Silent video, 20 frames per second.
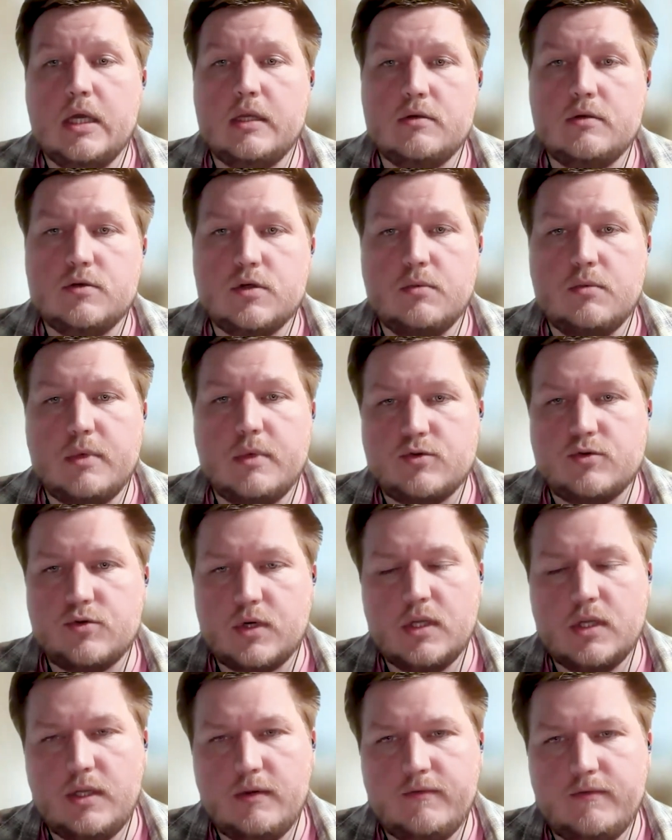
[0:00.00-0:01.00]
and
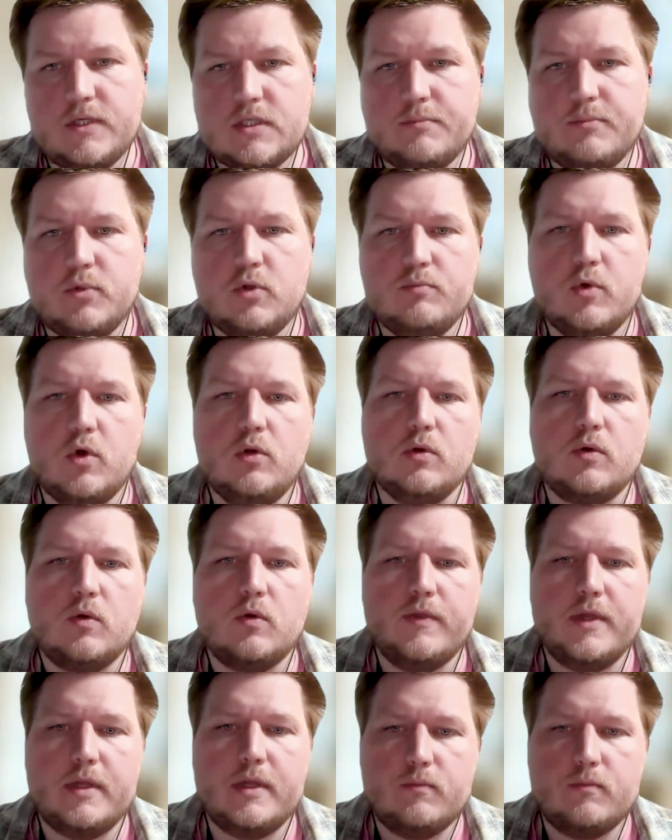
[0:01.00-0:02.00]
geometrically feasible
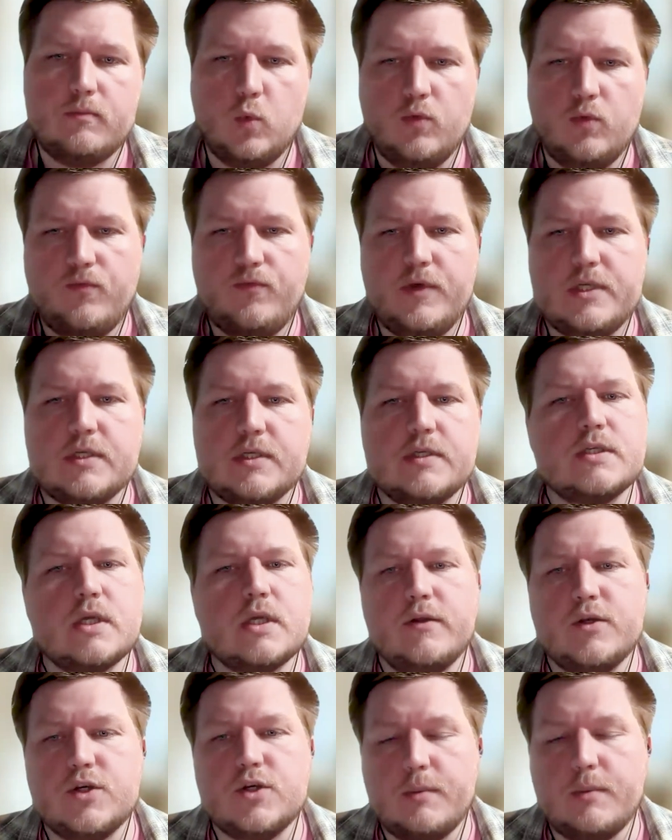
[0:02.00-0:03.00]
molecule that will fit
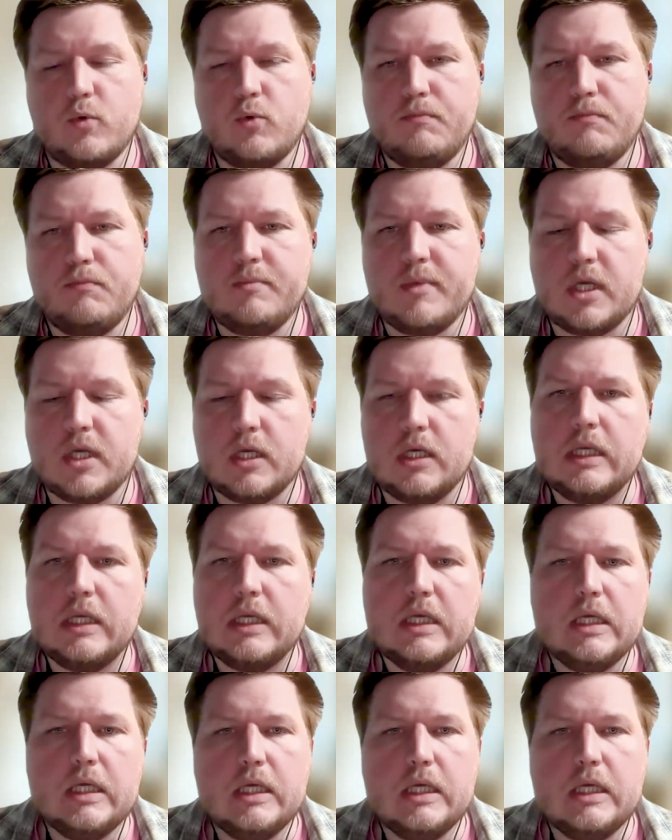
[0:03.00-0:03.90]
inside the shape or mimic it,